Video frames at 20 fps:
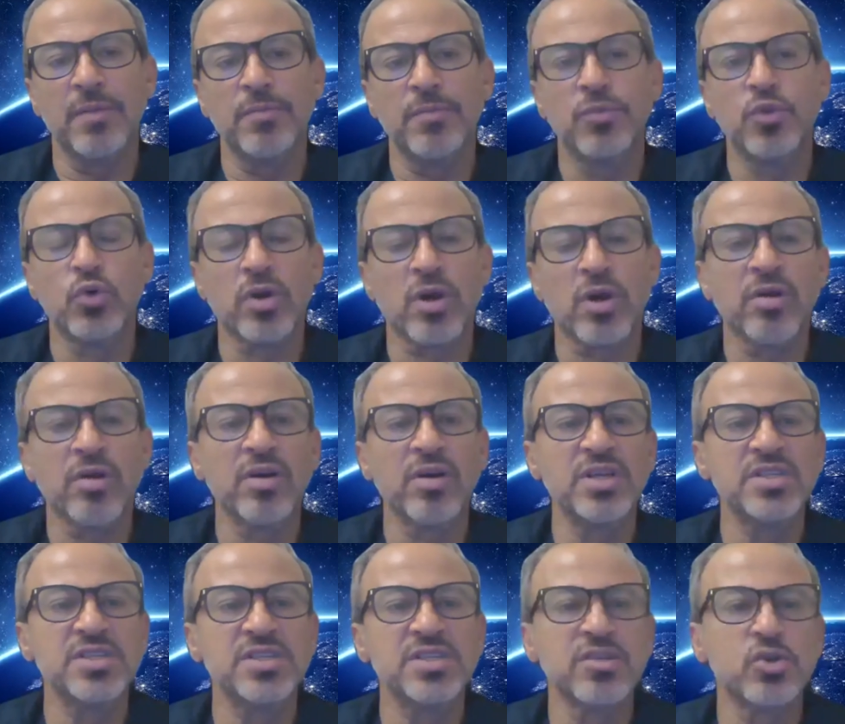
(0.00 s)
Dork are
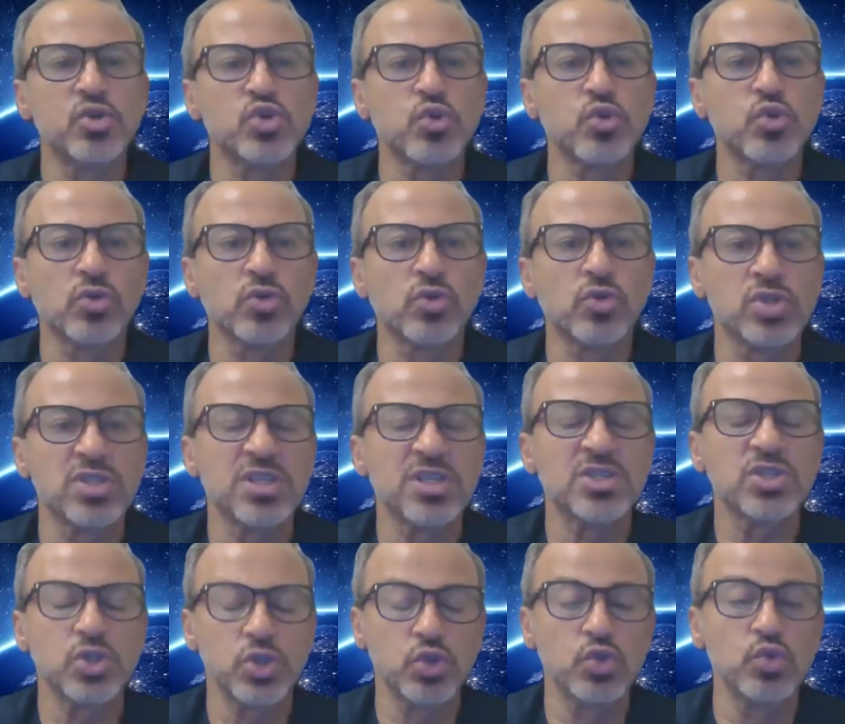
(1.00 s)
releasing the shorter
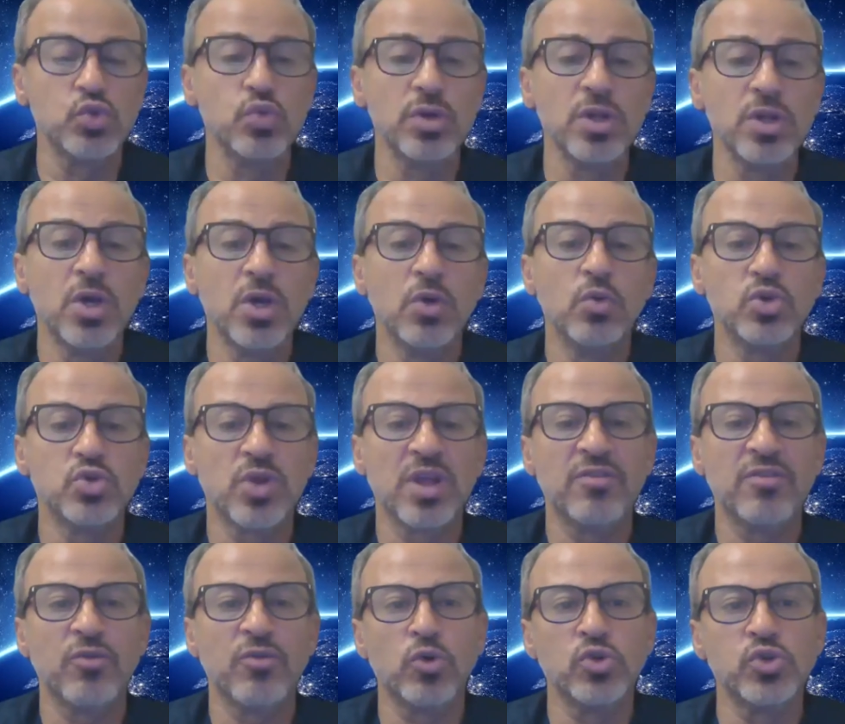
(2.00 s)
sets soon, which will
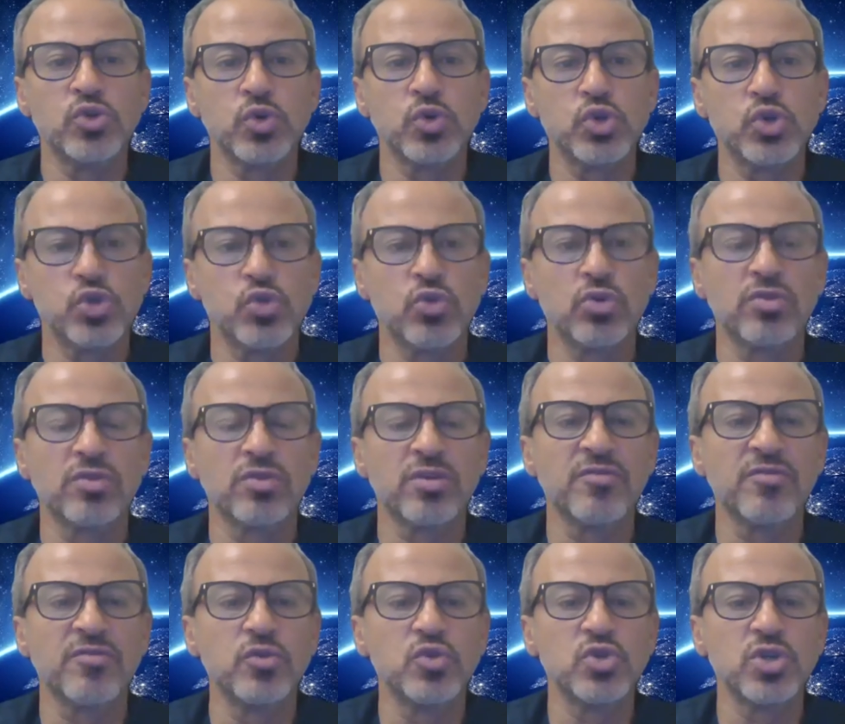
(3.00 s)
have also a shorter
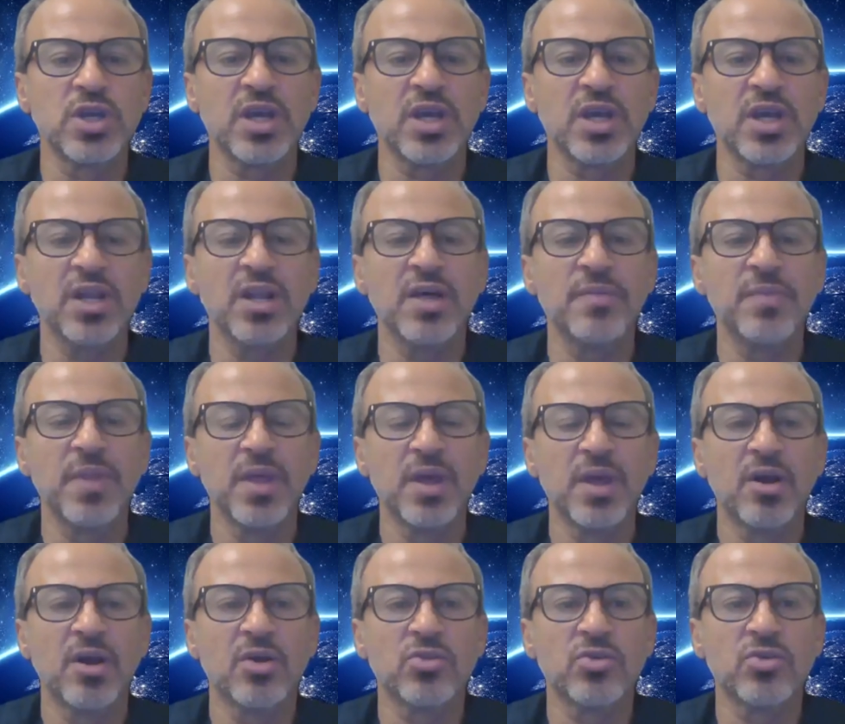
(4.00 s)
infusion cannula,
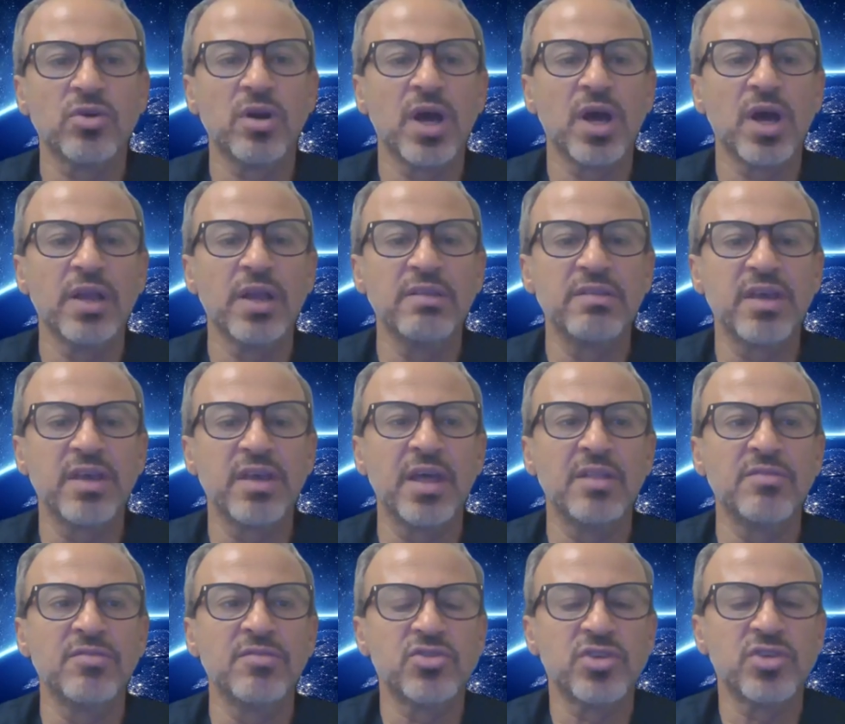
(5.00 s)
cutter, light,
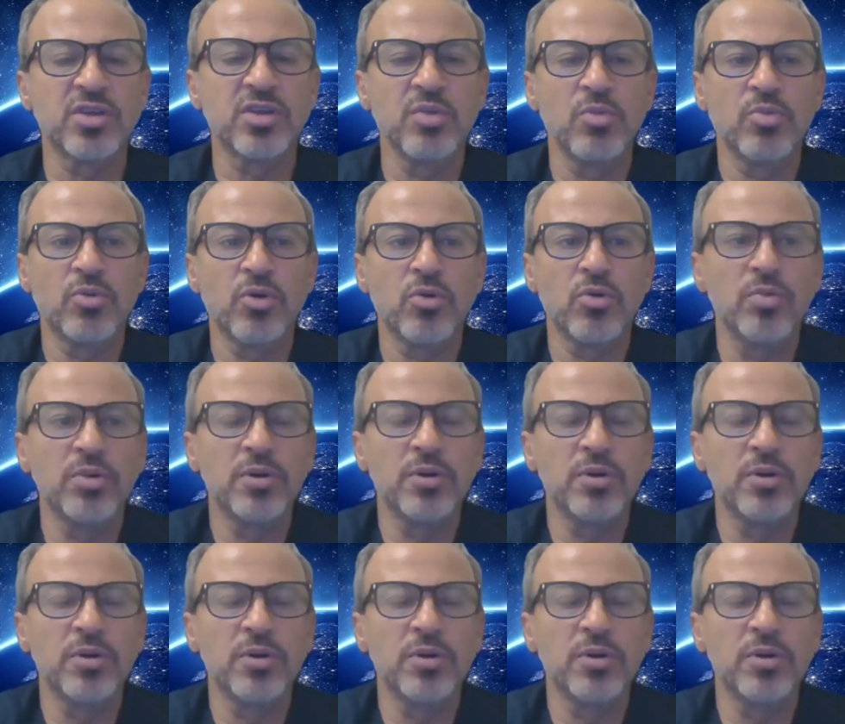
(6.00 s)
and vitrectomy probe.